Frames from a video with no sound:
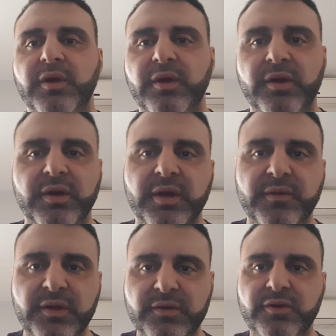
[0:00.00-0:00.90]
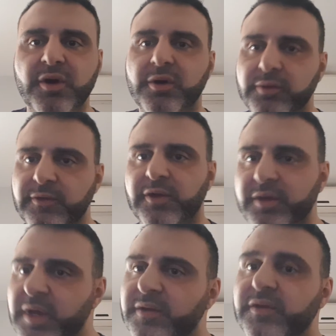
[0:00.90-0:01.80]
And this girl looks
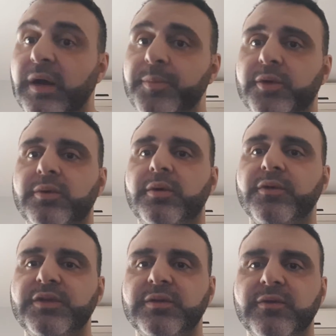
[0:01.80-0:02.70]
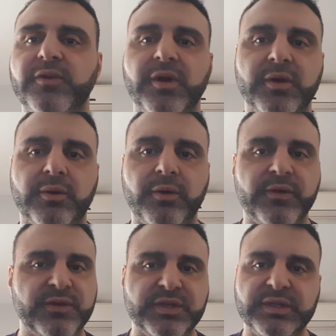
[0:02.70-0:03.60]
like that type of horse. She looks like a horse
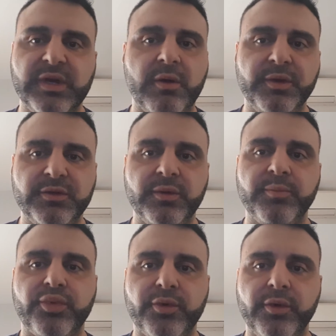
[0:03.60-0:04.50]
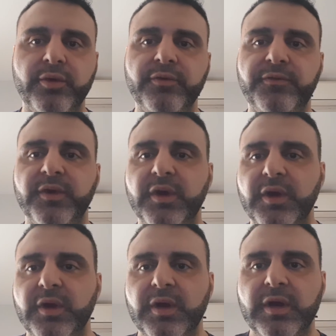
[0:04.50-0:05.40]
that's just going to improve
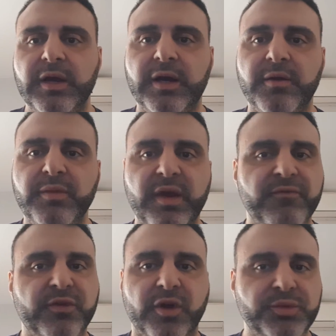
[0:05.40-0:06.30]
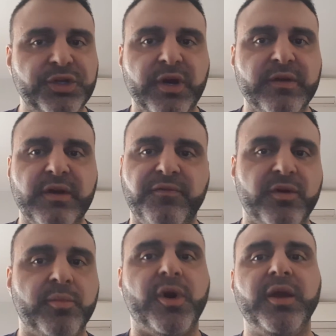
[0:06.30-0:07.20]
every time she goes out for
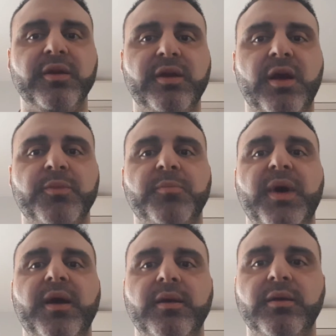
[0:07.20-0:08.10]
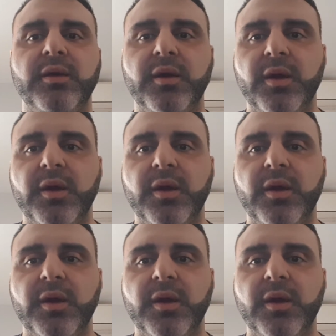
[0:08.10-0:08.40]
a break and comes back.